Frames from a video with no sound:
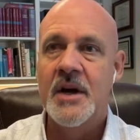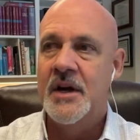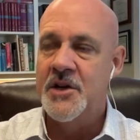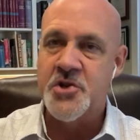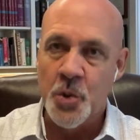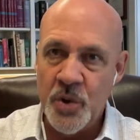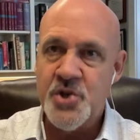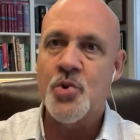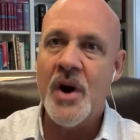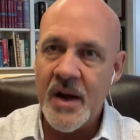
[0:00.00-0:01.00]
And so we
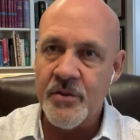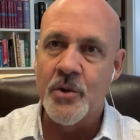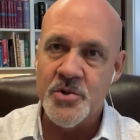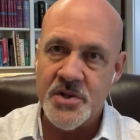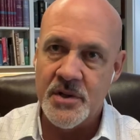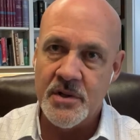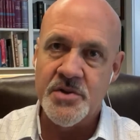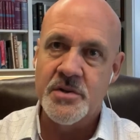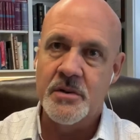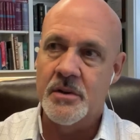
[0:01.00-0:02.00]
track those things
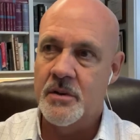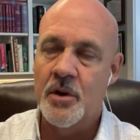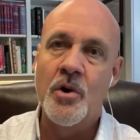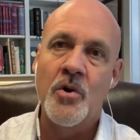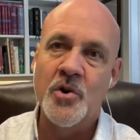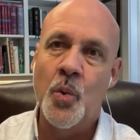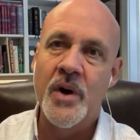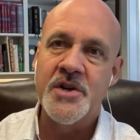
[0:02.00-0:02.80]
along the way.